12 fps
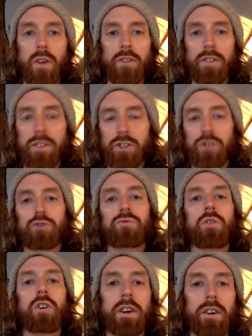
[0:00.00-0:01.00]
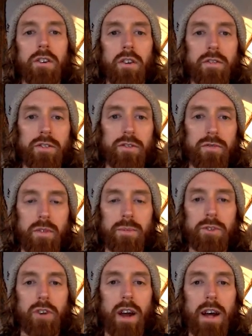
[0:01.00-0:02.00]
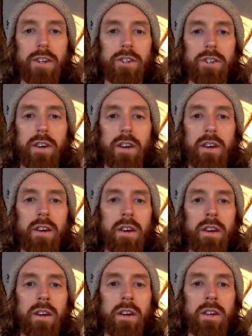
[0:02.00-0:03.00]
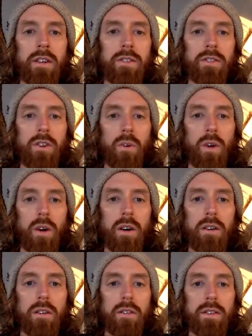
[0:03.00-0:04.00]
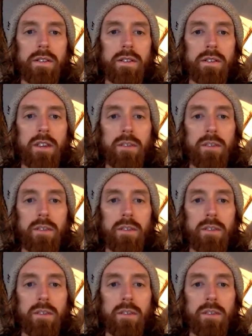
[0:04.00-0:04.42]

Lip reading: than just drawing curves from scratch, okay? So this is gonna